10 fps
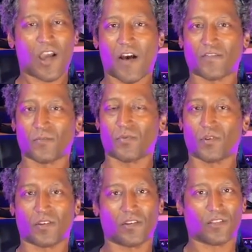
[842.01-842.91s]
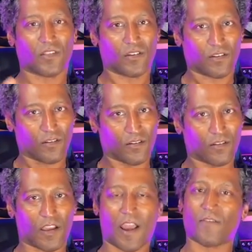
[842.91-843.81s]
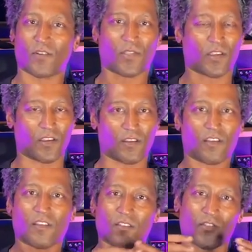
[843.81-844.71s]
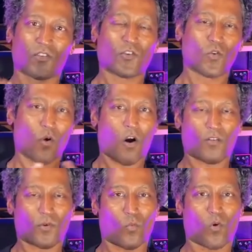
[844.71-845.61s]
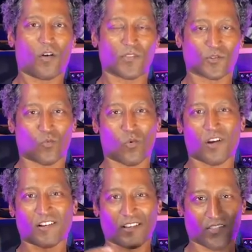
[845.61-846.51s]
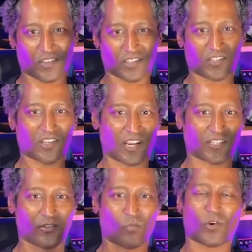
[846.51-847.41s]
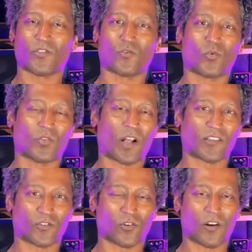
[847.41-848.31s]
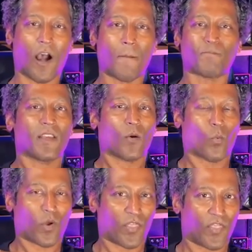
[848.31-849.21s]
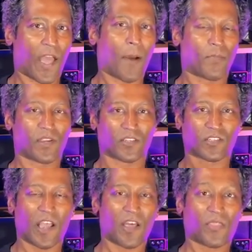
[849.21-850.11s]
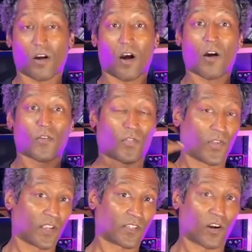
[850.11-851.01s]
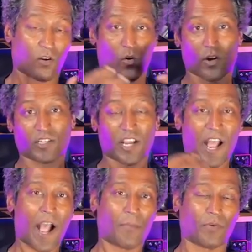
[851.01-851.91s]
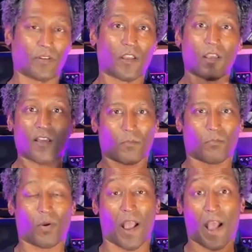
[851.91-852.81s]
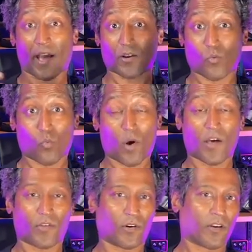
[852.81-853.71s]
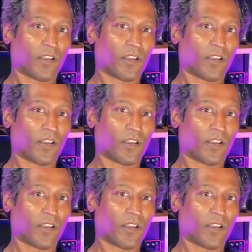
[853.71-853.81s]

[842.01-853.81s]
have to be the everything. You are the one that's running this session, whether you realize it or not. With that being said, other things are going to happen. Bad weather.